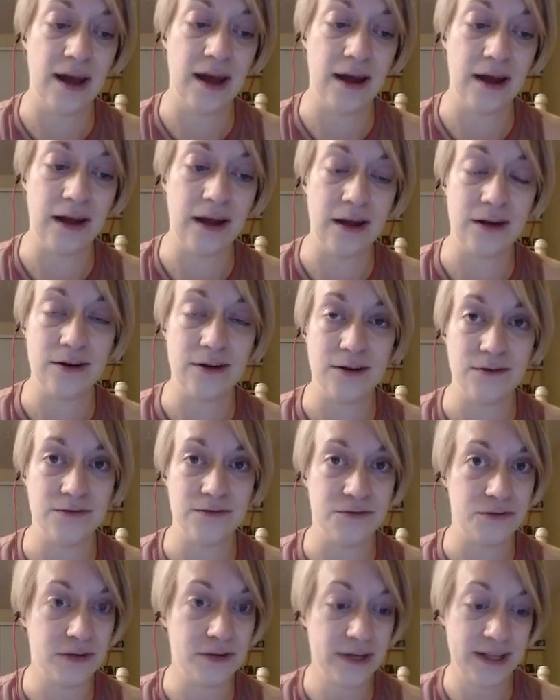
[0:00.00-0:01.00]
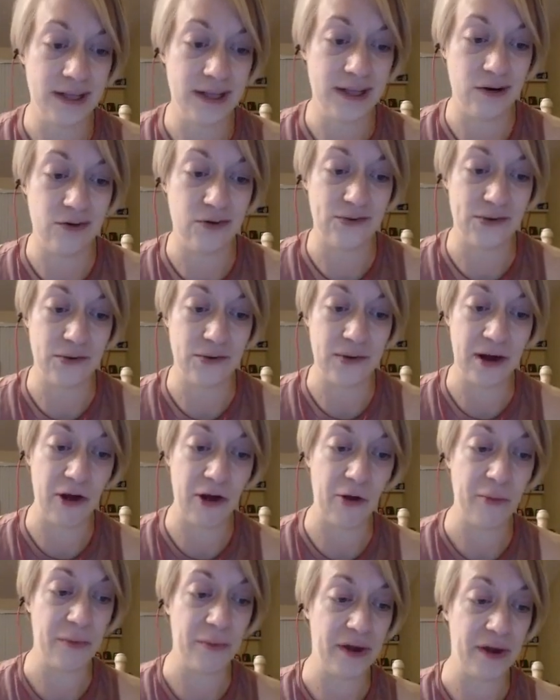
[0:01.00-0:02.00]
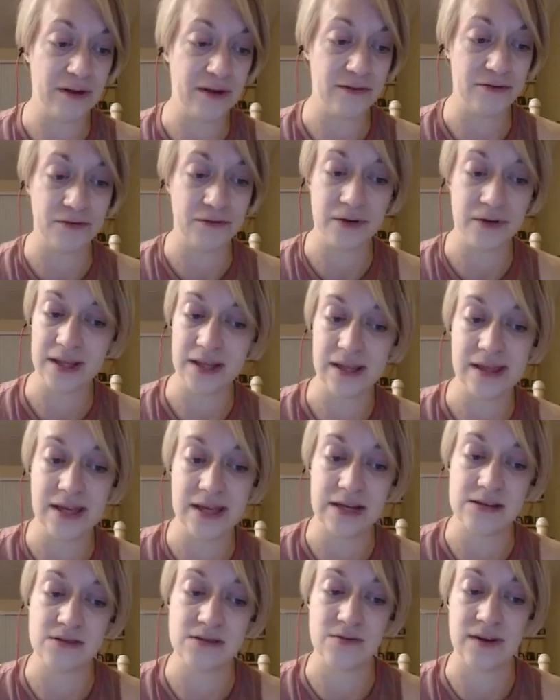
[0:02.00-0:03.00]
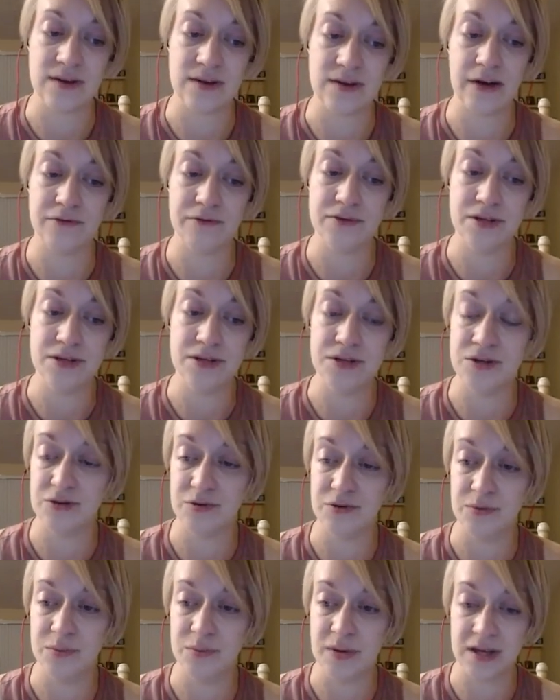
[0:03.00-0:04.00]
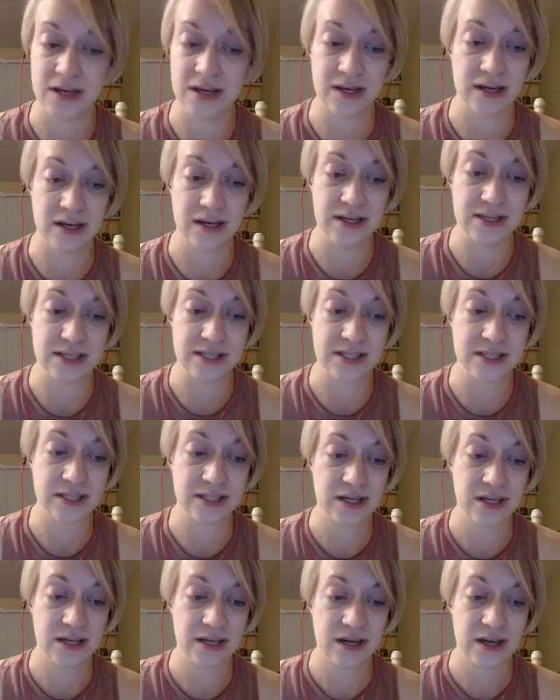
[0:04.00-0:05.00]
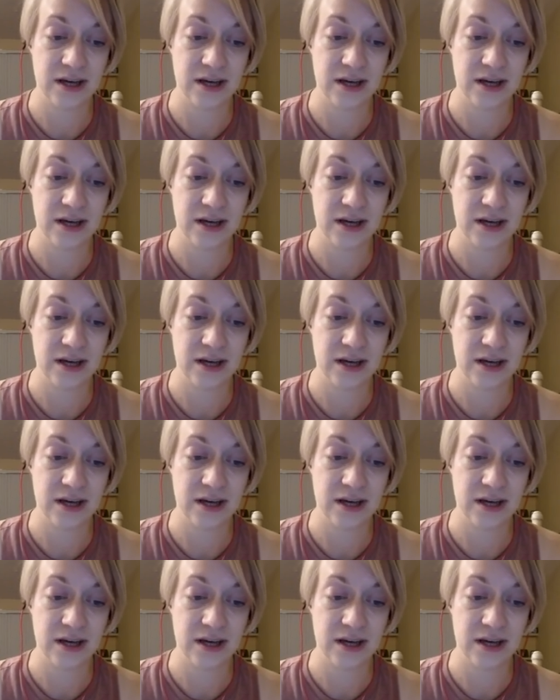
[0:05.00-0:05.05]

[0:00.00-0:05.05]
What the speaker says: and avoid the overwhelm and avoid the things we have to do because